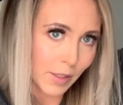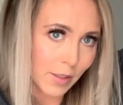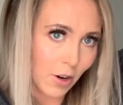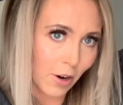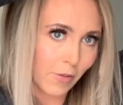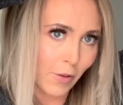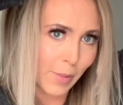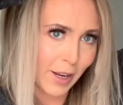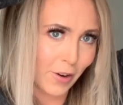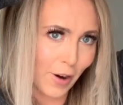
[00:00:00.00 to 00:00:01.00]
Hard for me to
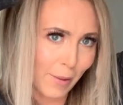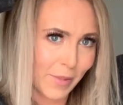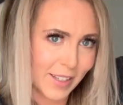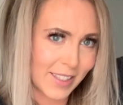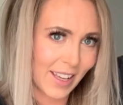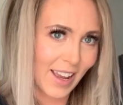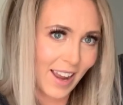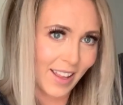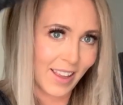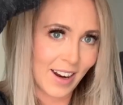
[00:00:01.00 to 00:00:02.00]
grab this thing out
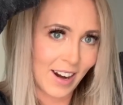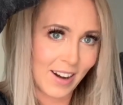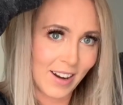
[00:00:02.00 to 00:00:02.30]
of the hair.